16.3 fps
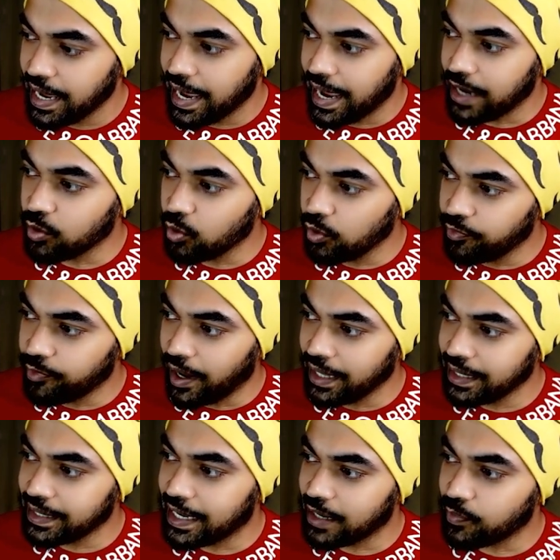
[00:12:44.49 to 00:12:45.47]
and you'll
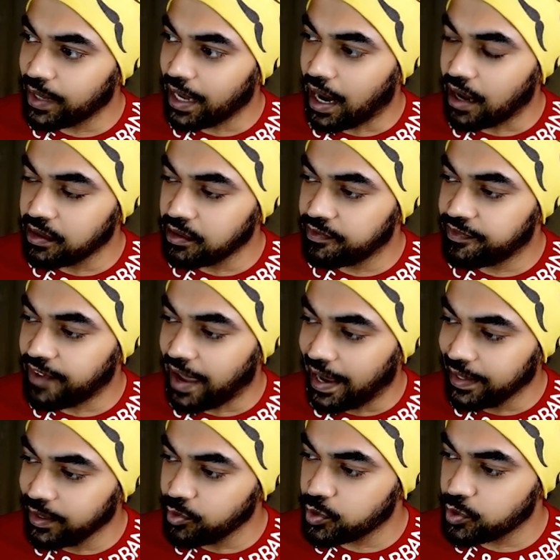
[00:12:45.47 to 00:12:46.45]
find that we under
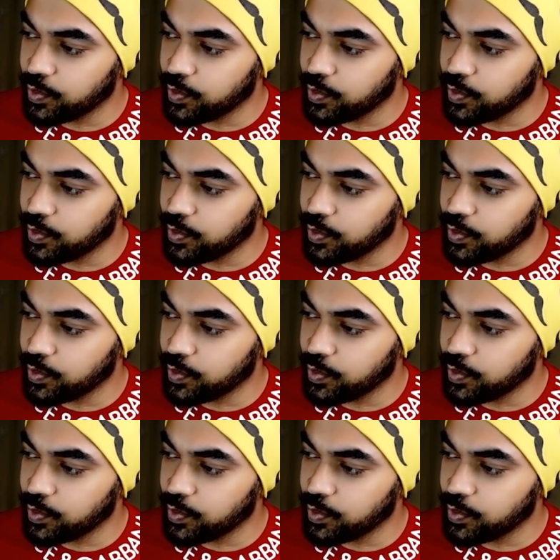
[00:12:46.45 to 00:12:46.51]
values,